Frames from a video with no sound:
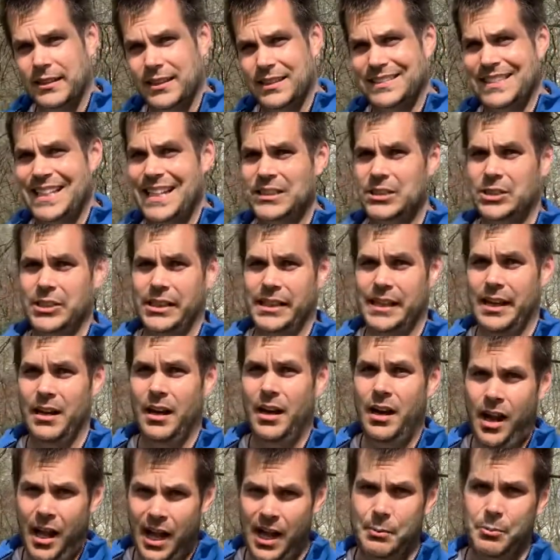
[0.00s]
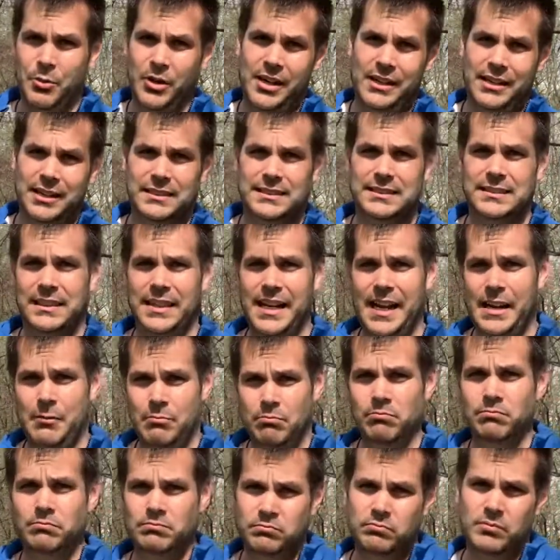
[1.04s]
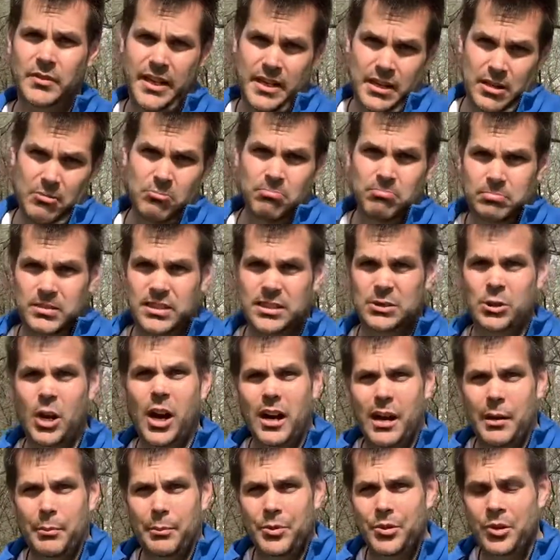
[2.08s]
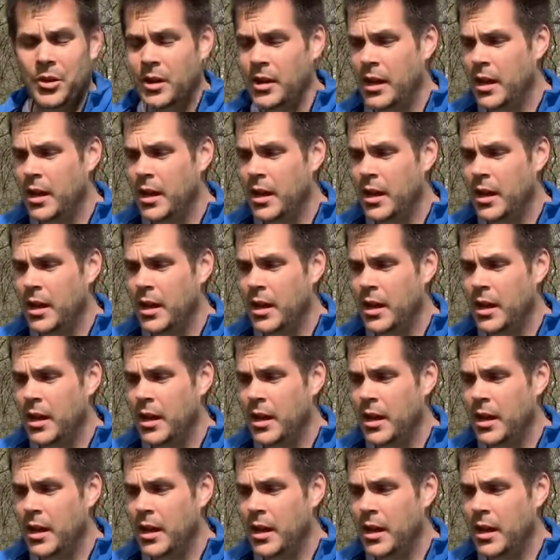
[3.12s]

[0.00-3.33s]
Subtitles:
It's actually a hybrid, as the name, describes.